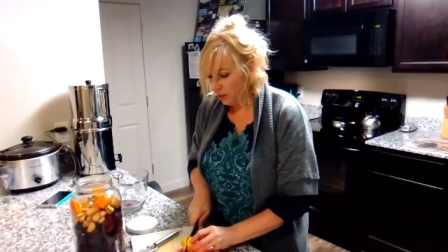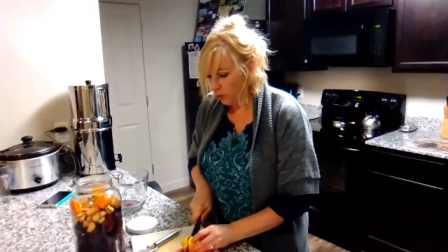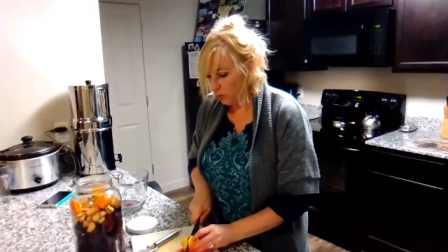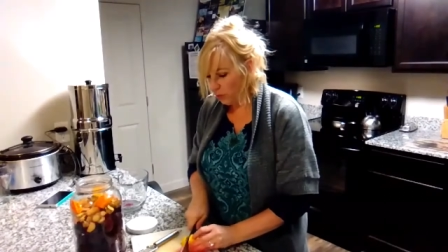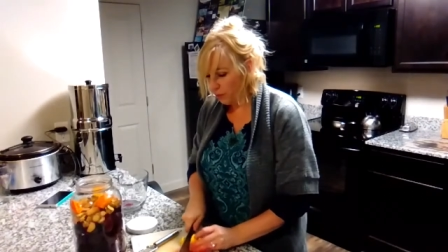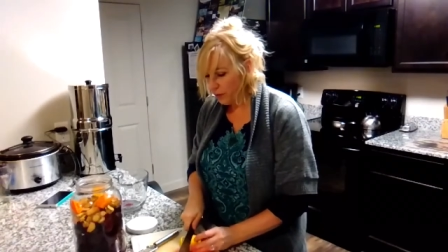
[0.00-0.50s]
you
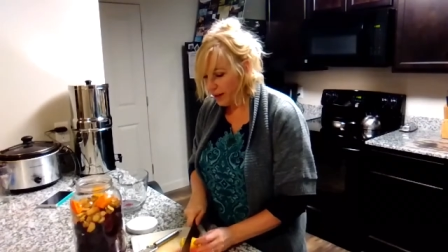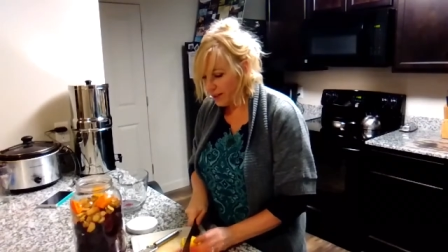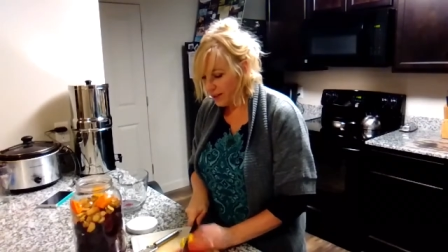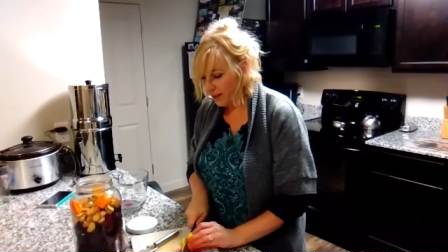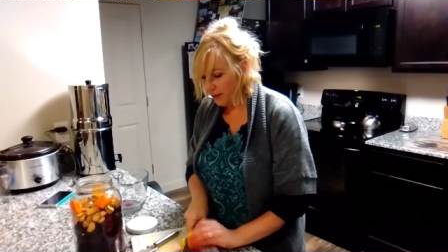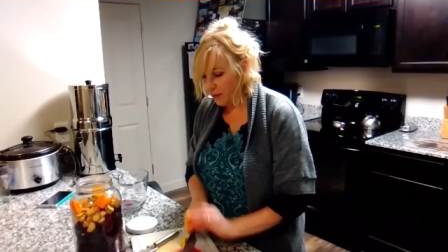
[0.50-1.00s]
will
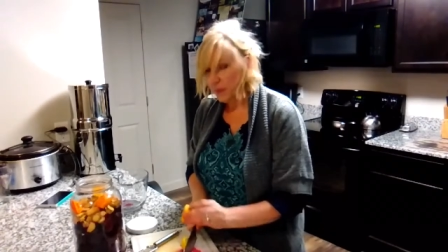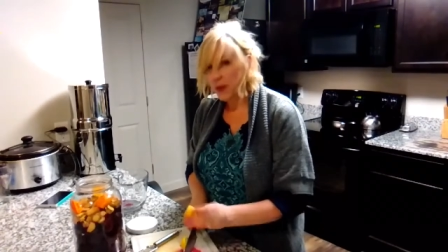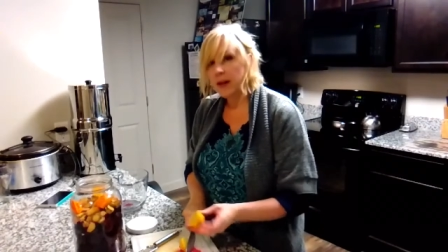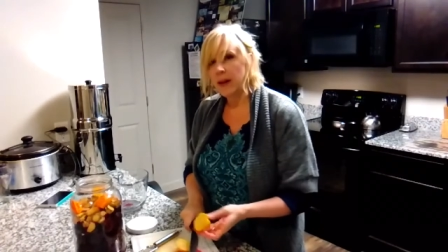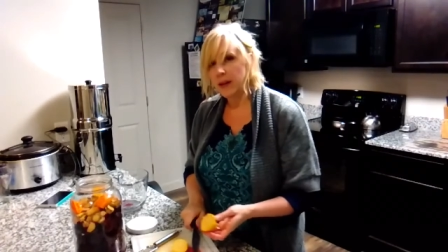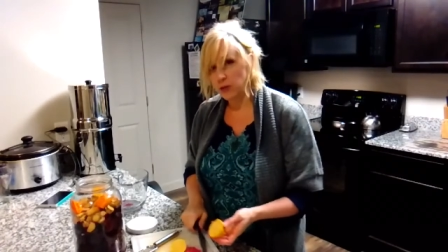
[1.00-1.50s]
find them
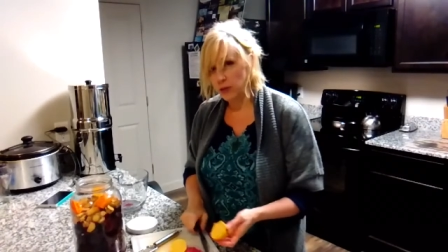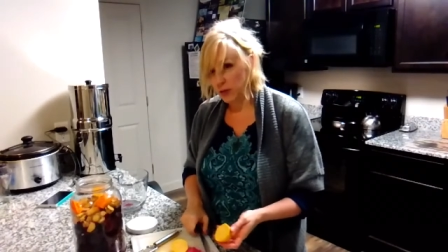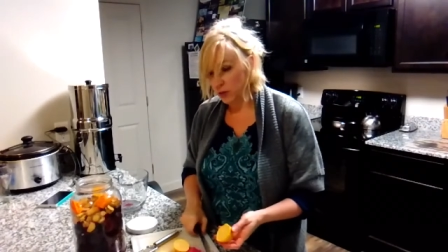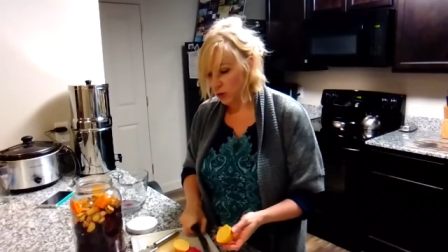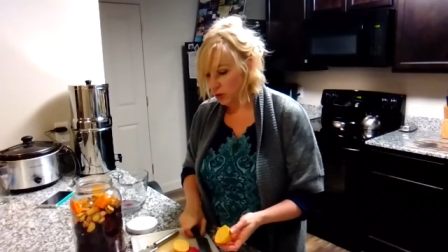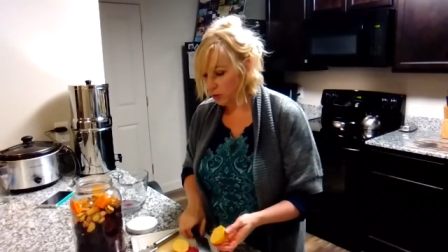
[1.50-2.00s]
at
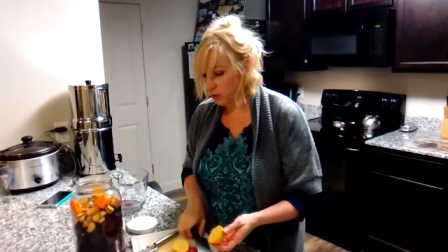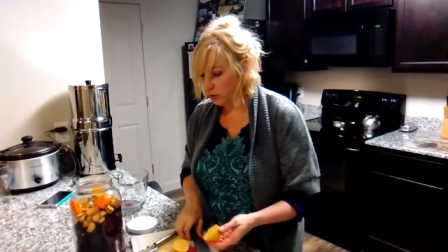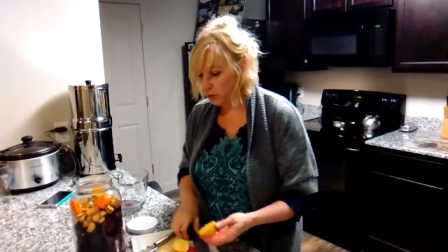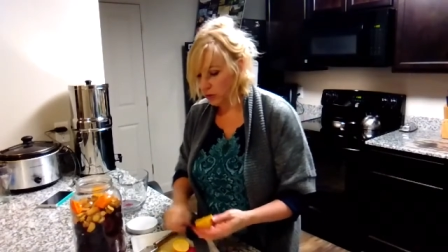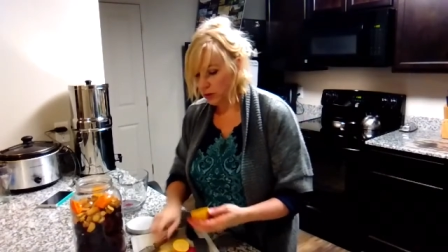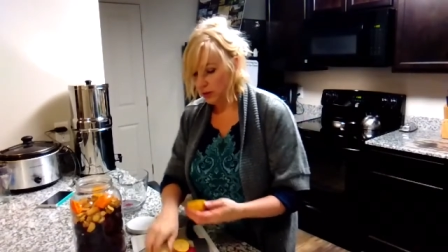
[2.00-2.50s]
Trader
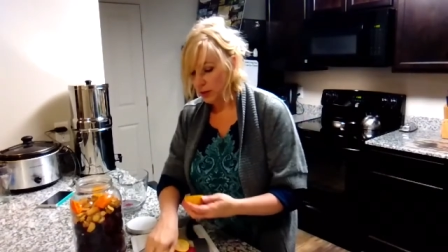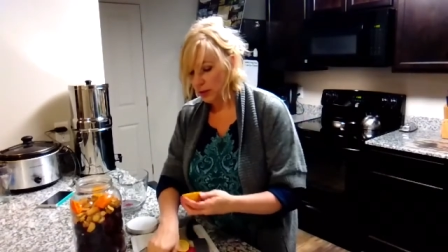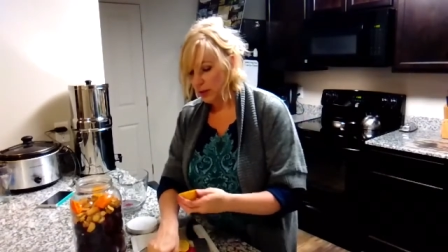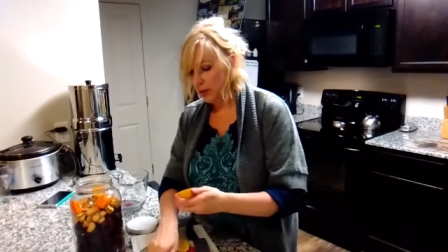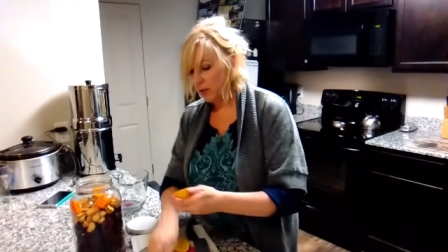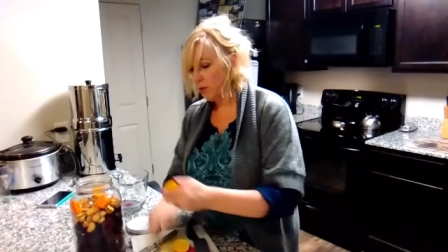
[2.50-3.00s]
Joe's
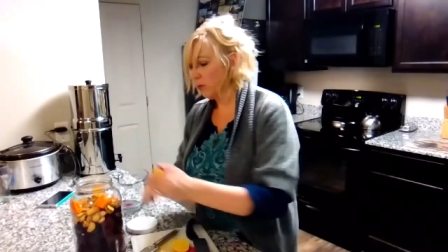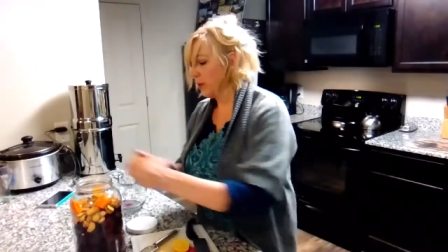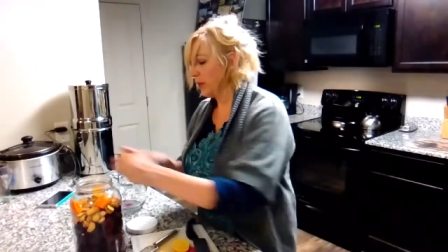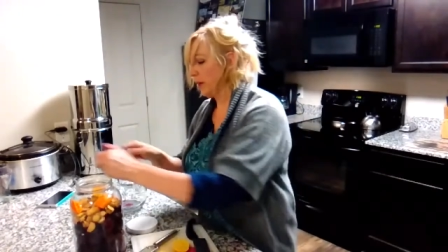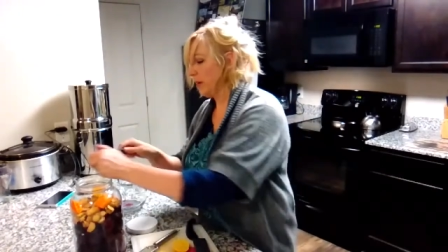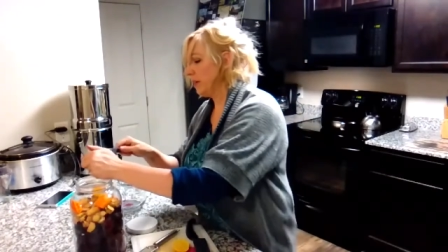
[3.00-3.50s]

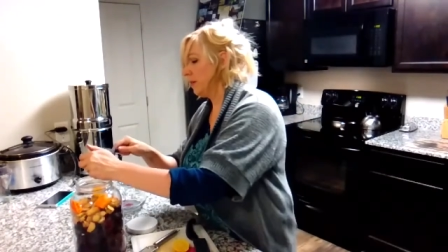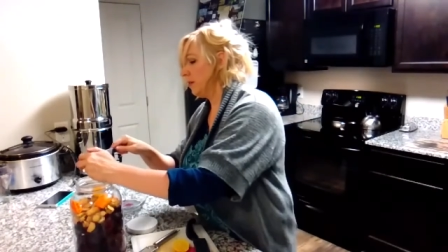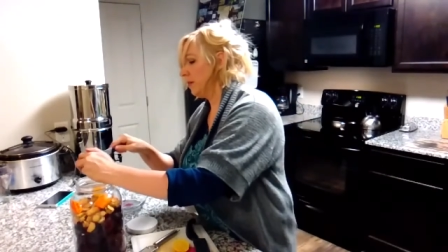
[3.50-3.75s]
organic,